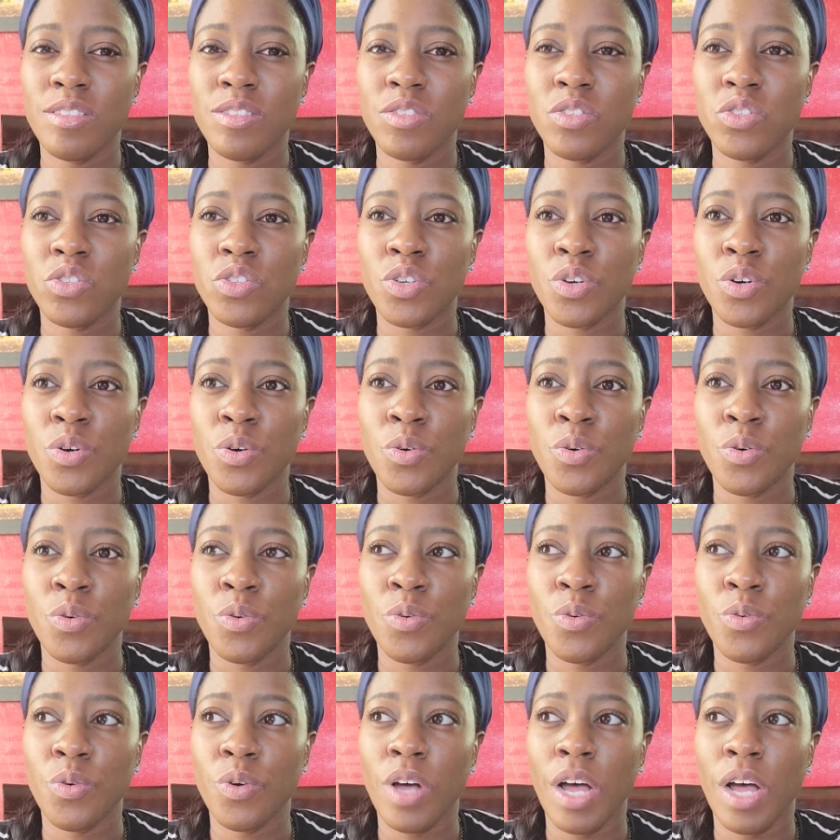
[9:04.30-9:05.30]

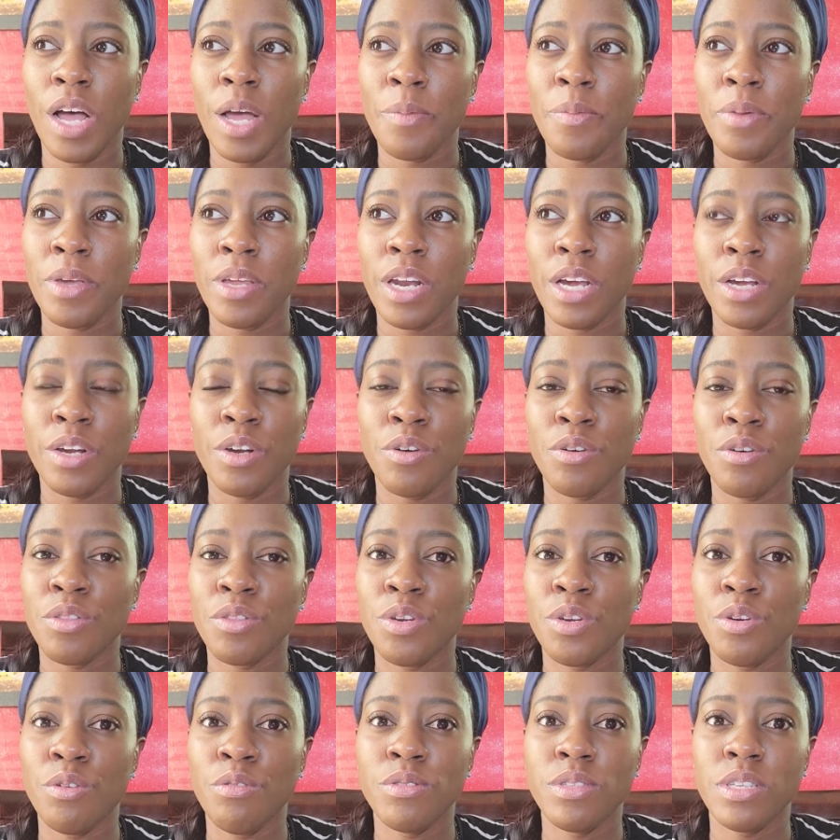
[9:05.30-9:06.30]
So, I mean, I know the
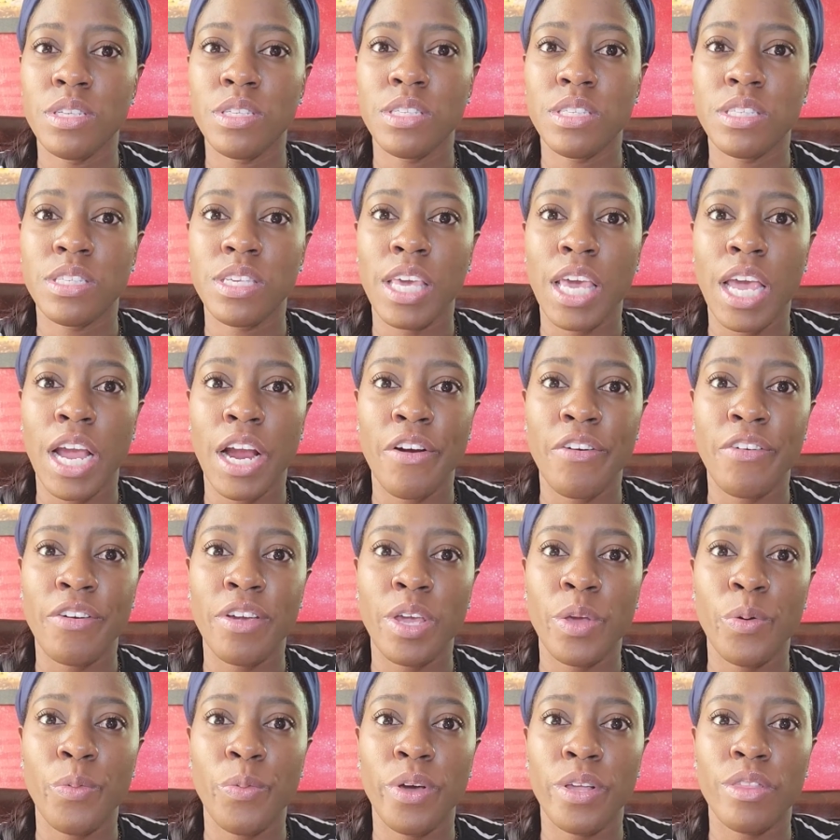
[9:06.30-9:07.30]
news is
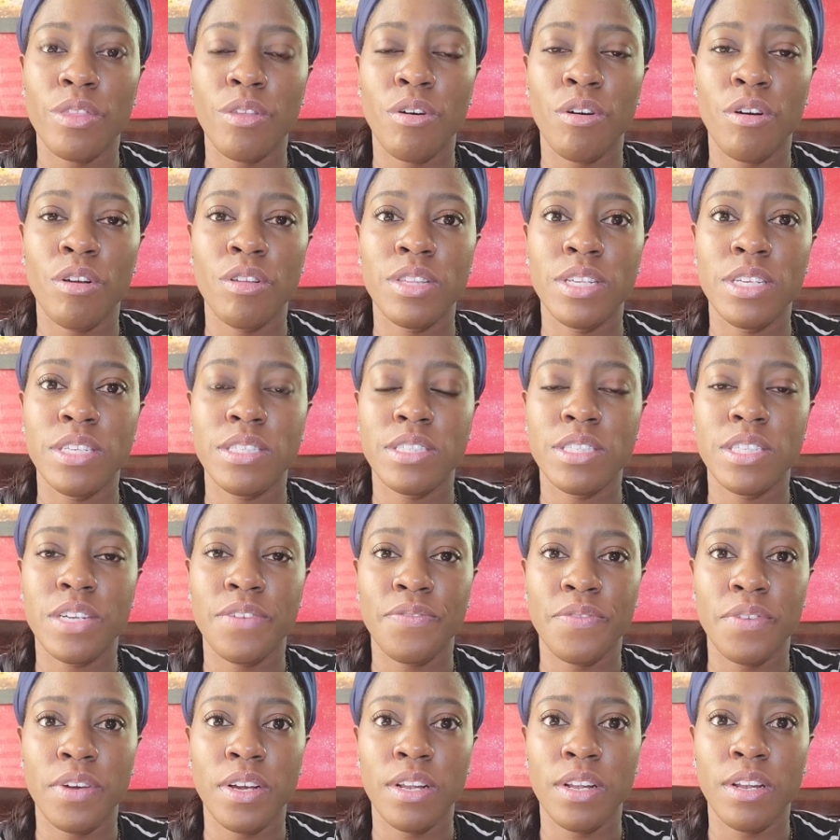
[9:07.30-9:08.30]
scary with all these
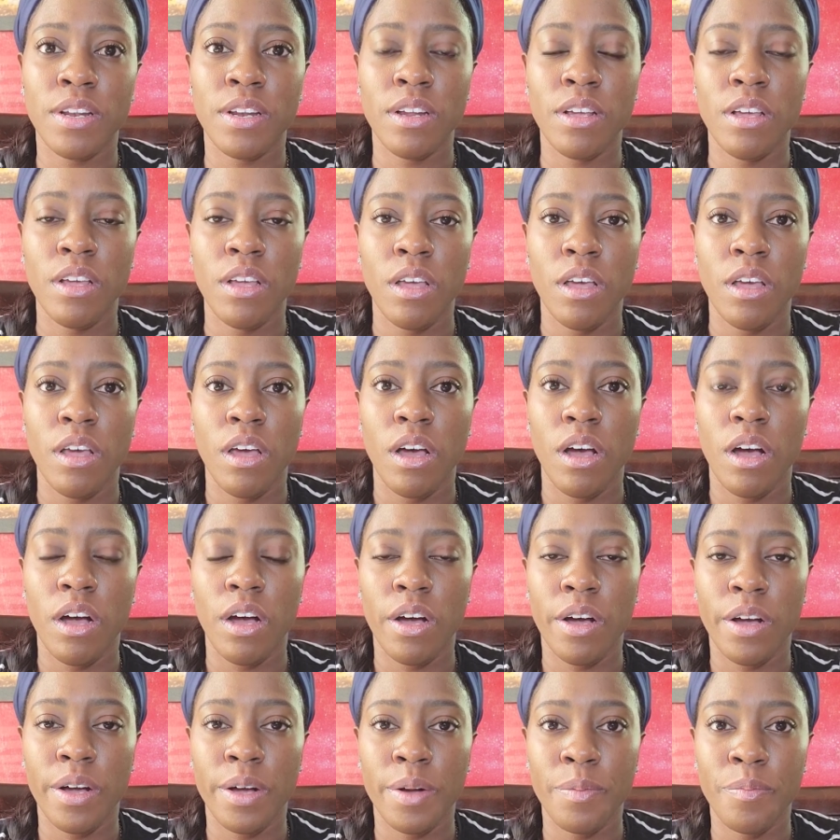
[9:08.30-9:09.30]
different
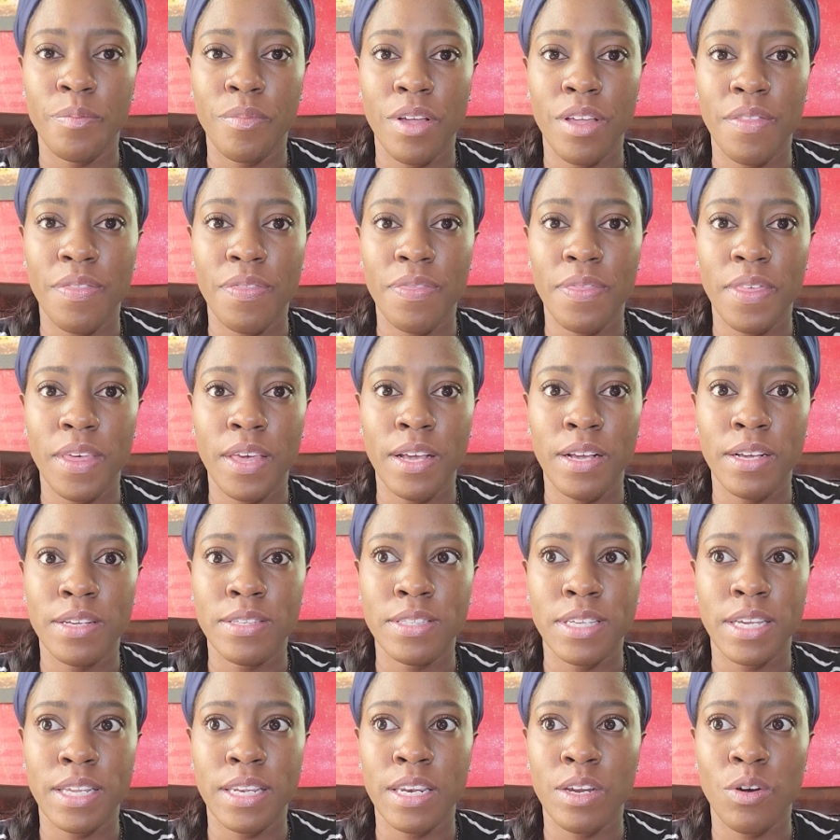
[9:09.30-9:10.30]

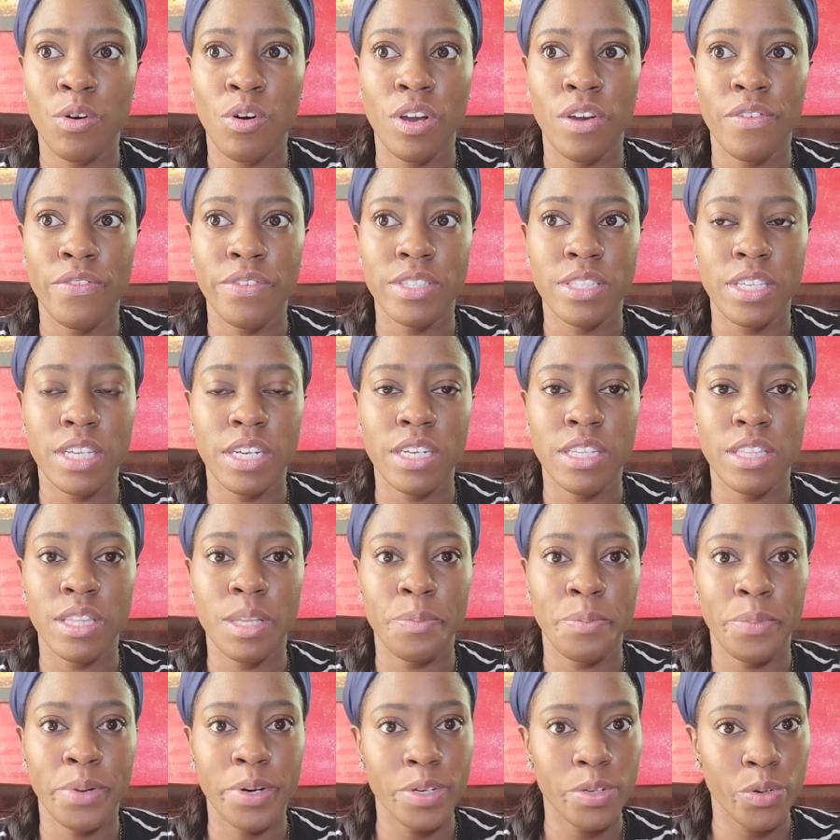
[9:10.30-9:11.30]
things, and all of a sudden
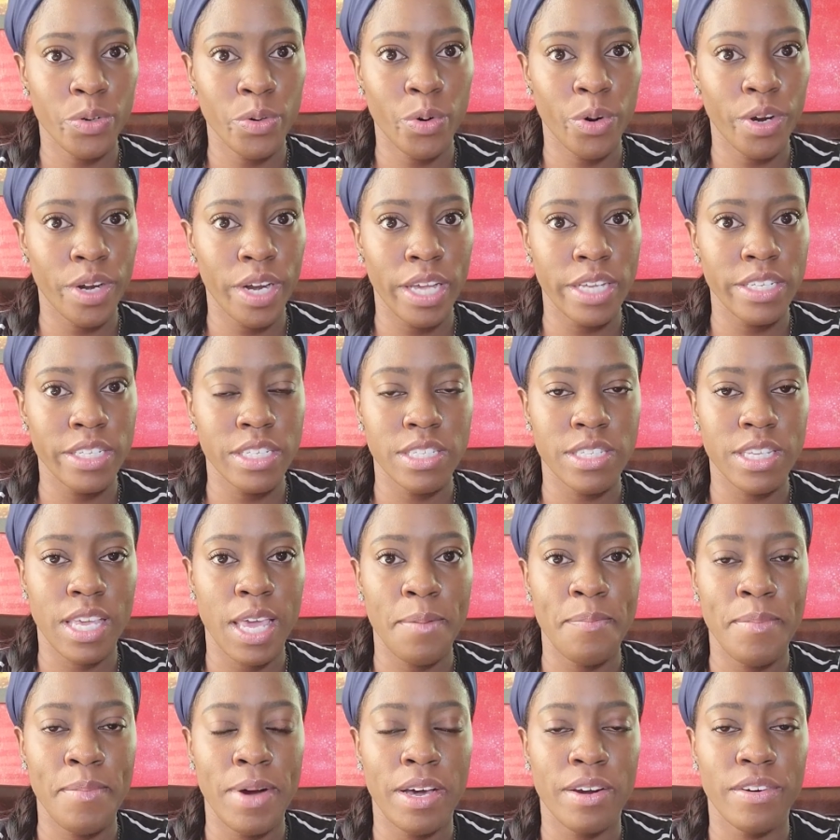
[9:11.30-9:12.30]
the murder hornet just
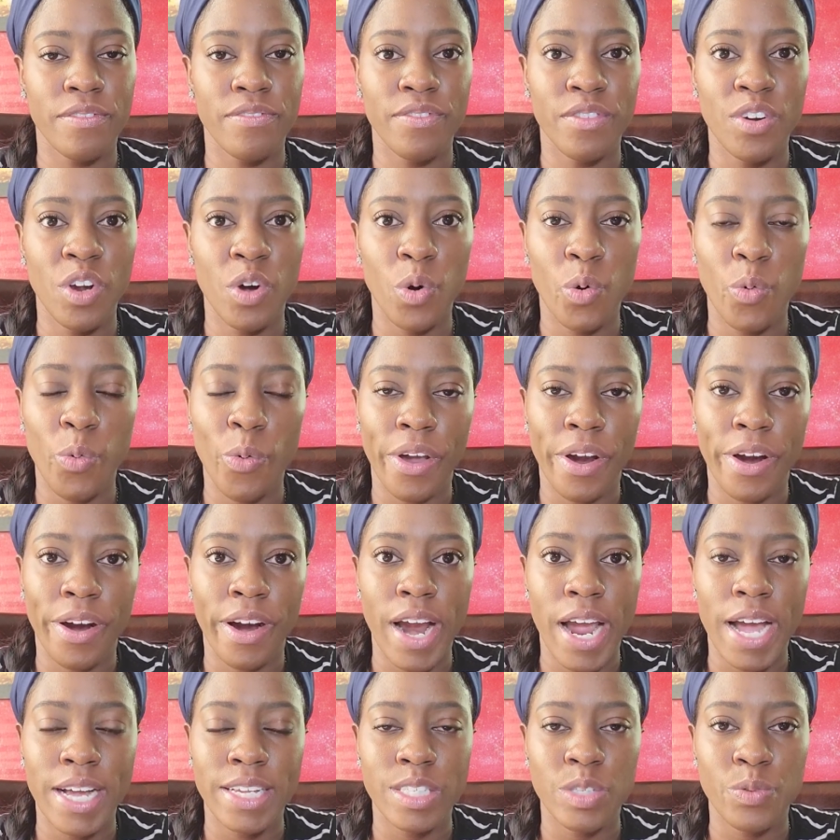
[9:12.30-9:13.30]
came out of
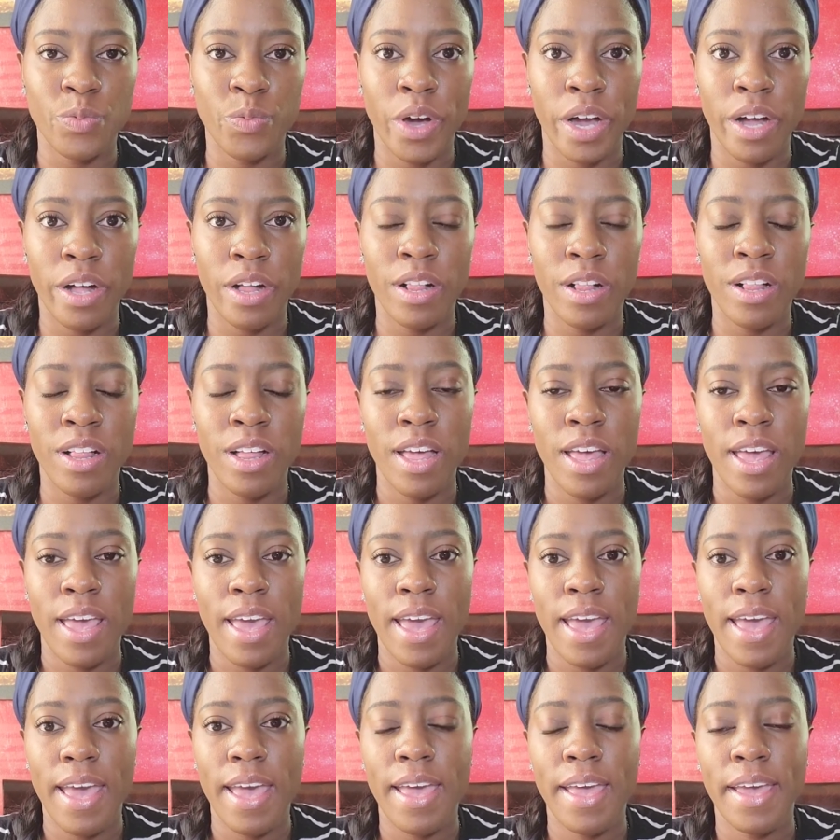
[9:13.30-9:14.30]
nowhere as well,
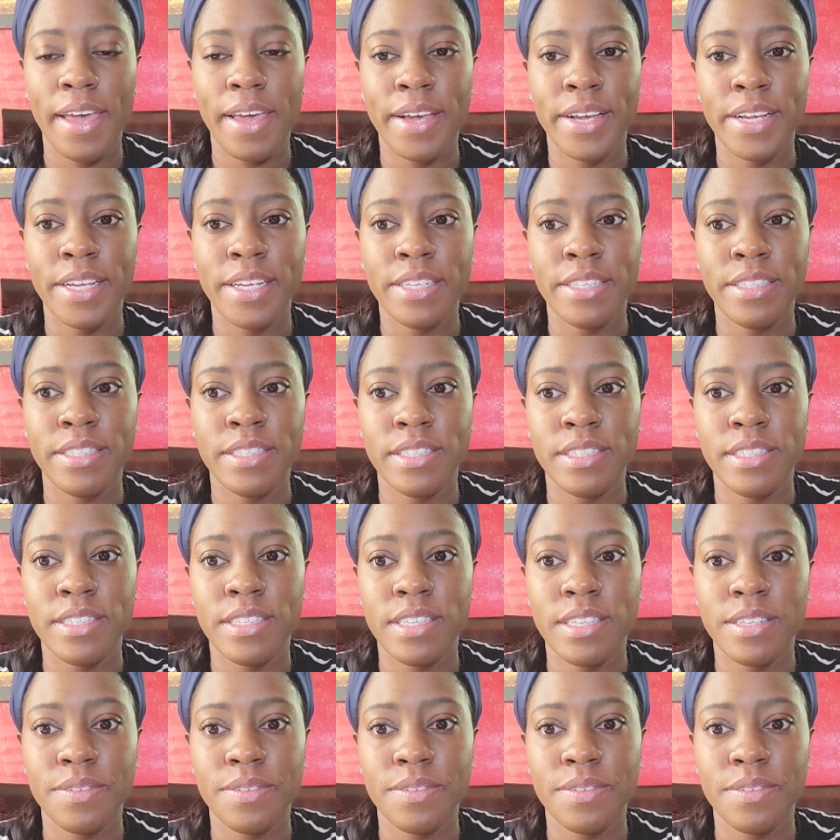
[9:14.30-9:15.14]
and